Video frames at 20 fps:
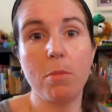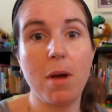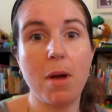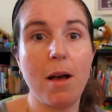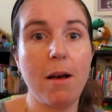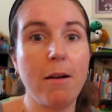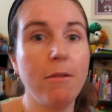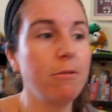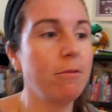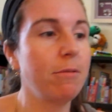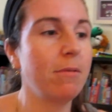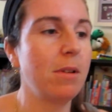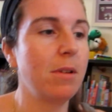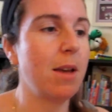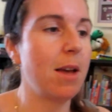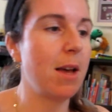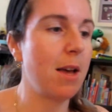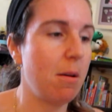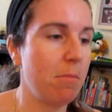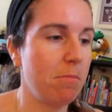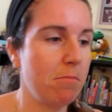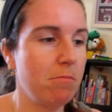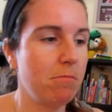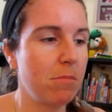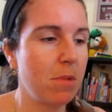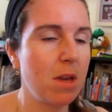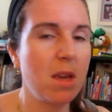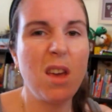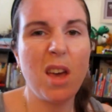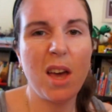half. And
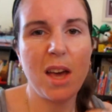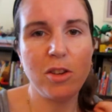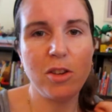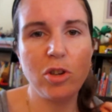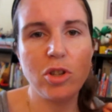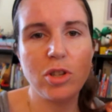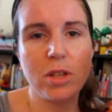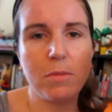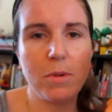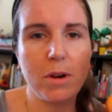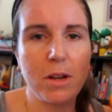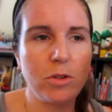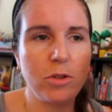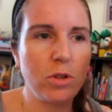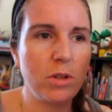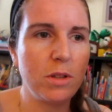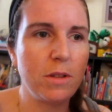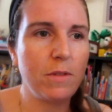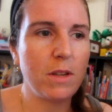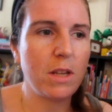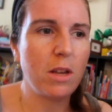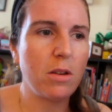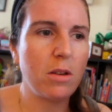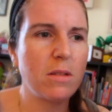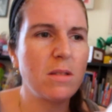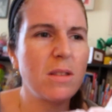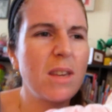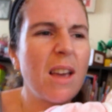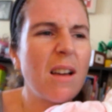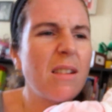usually when I do the videos,
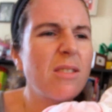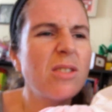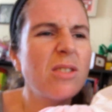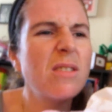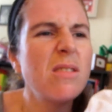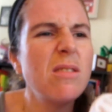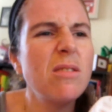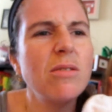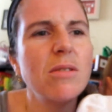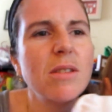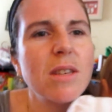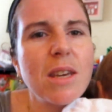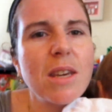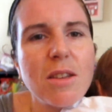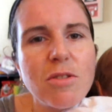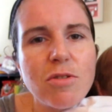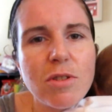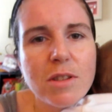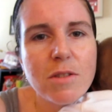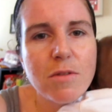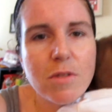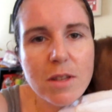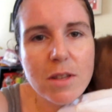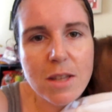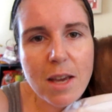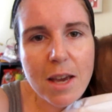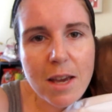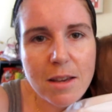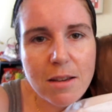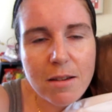yeah, I just usually get dressed for the
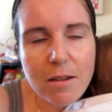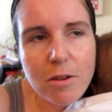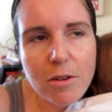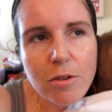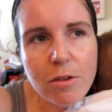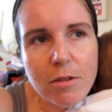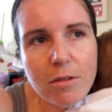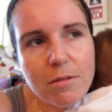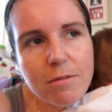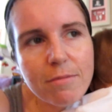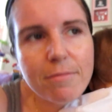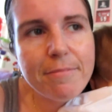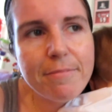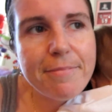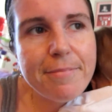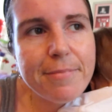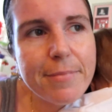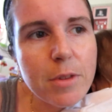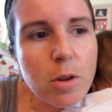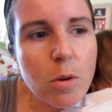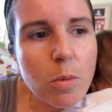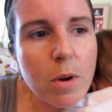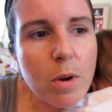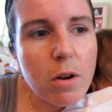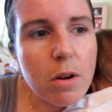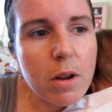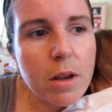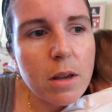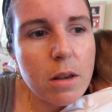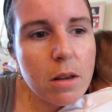day. Not
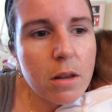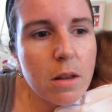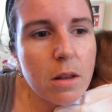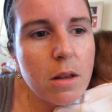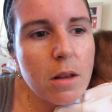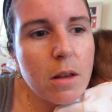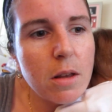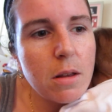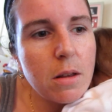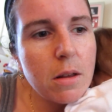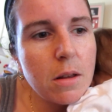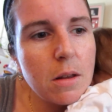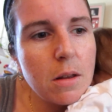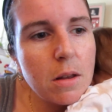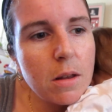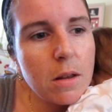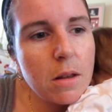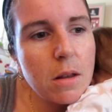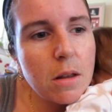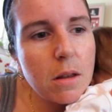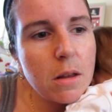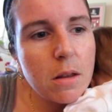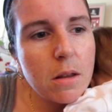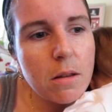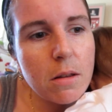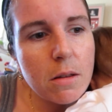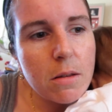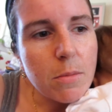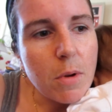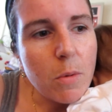wearing
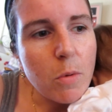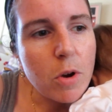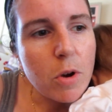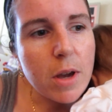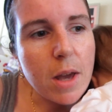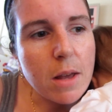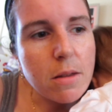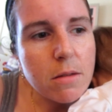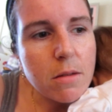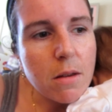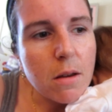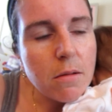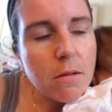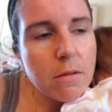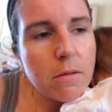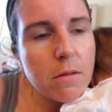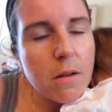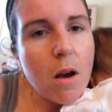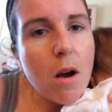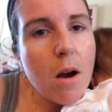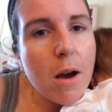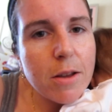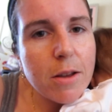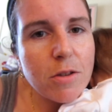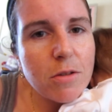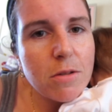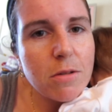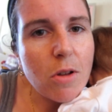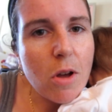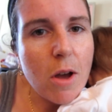my workout stuff. Oh, I
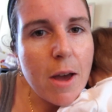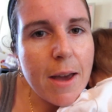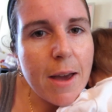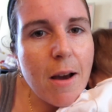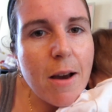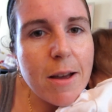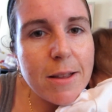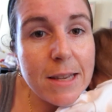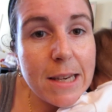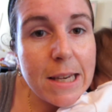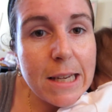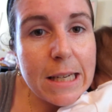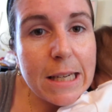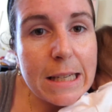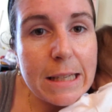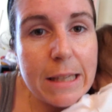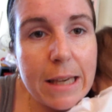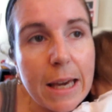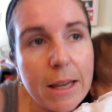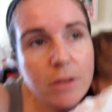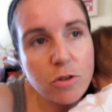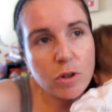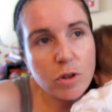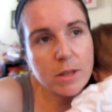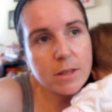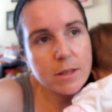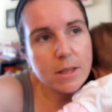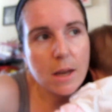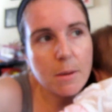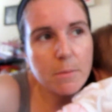do like, I did get
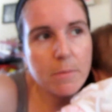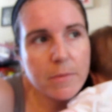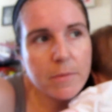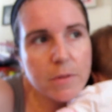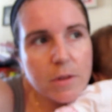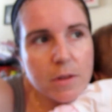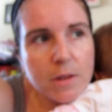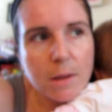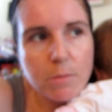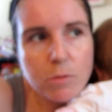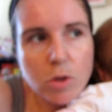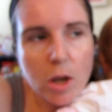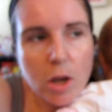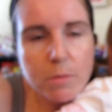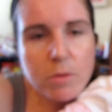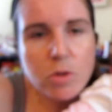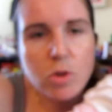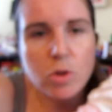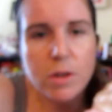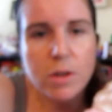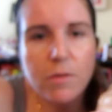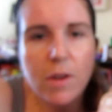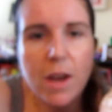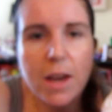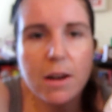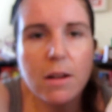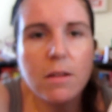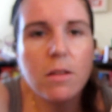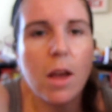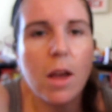dressed up sometimes during
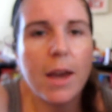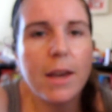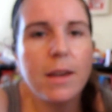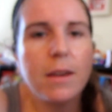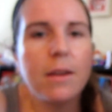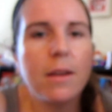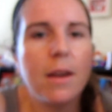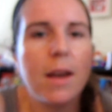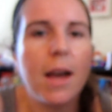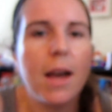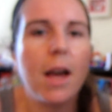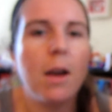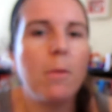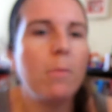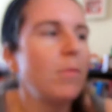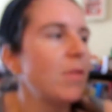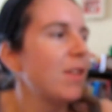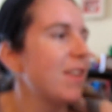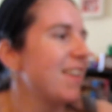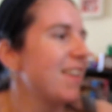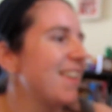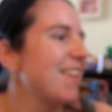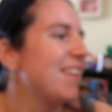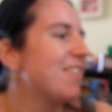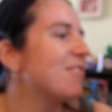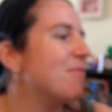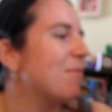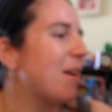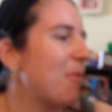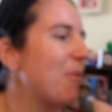Vader, like, for my